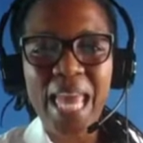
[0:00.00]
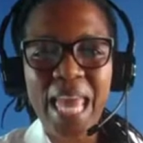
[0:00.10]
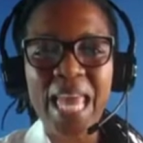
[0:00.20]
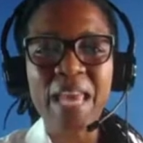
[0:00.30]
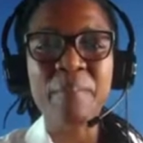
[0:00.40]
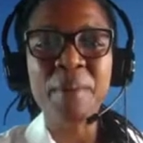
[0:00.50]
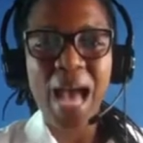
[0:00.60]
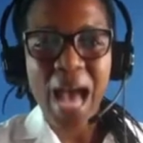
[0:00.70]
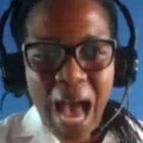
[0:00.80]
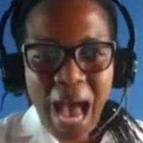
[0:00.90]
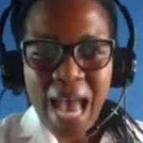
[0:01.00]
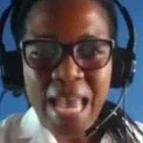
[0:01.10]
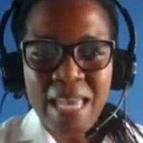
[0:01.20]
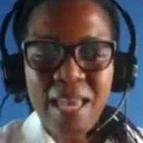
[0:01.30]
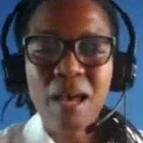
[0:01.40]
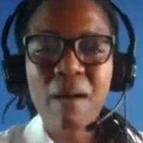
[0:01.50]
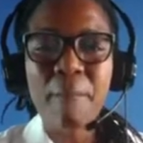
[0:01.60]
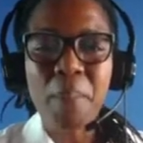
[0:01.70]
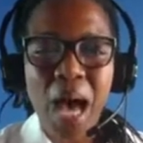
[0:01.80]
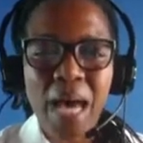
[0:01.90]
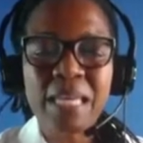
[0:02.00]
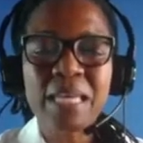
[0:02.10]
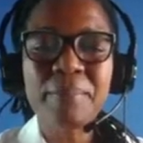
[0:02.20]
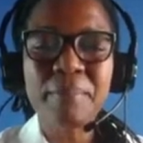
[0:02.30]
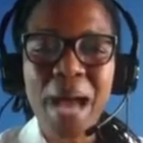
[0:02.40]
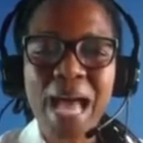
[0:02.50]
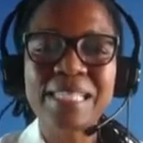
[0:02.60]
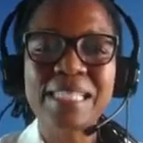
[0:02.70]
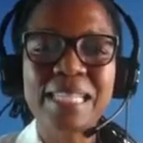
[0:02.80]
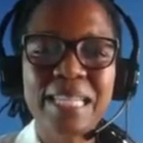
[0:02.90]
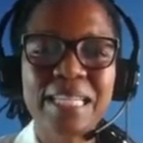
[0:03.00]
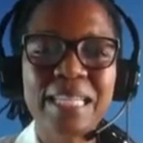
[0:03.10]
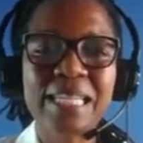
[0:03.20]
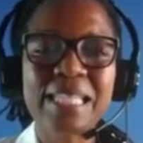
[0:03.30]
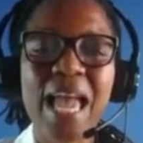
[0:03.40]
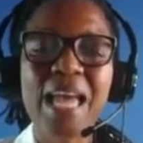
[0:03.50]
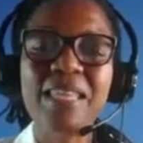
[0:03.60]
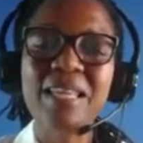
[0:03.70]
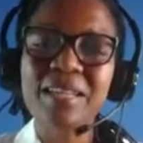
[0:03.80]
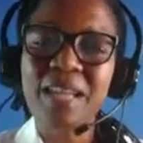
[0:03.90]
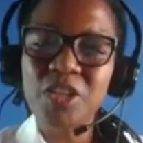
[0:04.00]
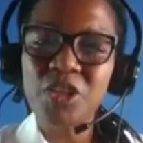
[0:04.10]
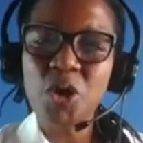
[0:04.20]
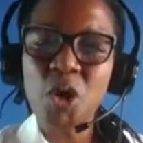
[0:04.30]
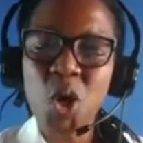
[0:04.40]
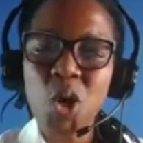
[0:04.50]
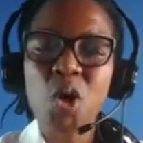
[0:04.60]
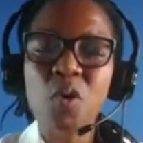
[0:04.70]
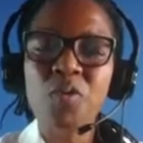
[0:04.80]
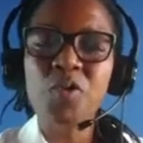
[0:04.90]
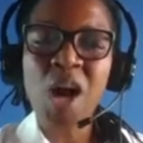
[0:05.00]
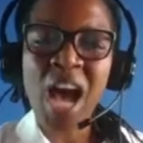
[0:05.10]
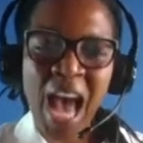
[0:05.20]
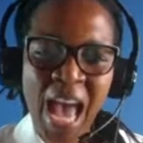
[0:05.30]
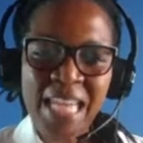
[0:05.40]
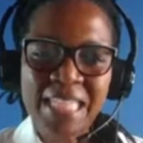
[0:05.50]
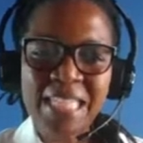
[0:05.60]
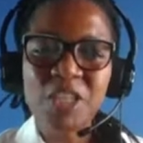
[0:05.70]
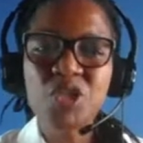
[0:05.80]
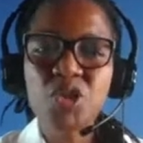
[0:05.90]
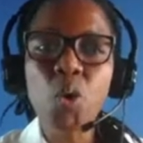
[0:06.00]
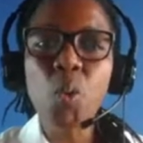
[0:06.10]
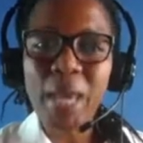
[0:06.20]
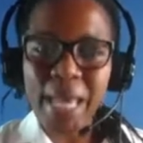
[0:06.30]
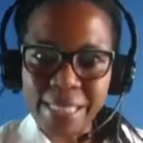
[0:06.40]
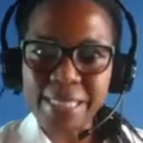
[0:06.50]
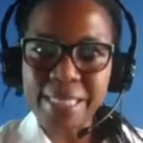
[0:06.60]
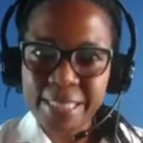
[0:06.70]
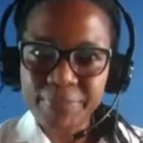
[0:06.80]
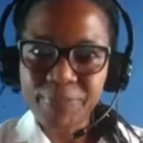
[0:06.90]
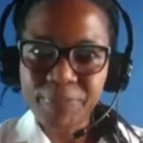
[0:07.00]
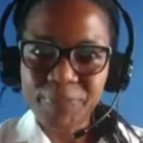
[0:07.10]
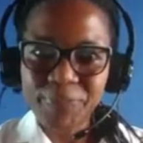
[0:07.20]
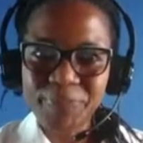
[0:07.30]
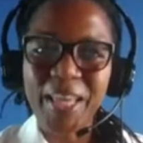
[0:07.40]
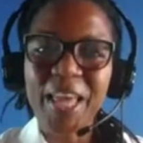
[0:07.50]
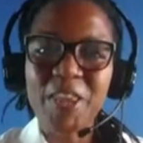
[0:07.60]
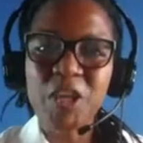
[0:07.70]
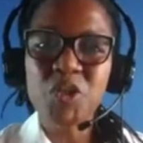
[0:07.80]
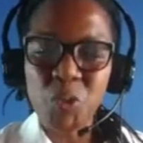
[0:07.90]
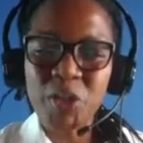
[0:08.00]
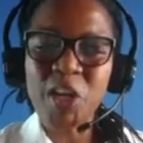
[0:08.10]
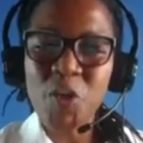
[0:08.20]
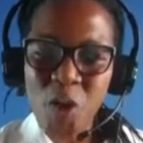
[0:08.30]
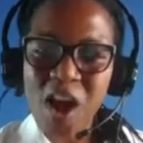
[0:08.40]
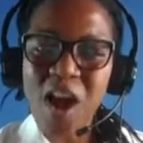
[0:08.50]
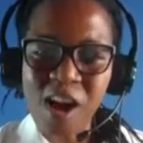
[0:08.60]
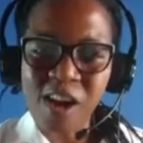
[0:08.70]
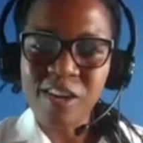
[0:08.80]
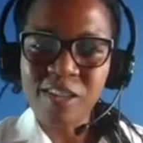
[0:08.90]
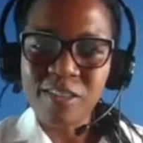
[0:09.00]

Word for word: BMI, body mass index, the ratio of your height to your weight. The shorter you are,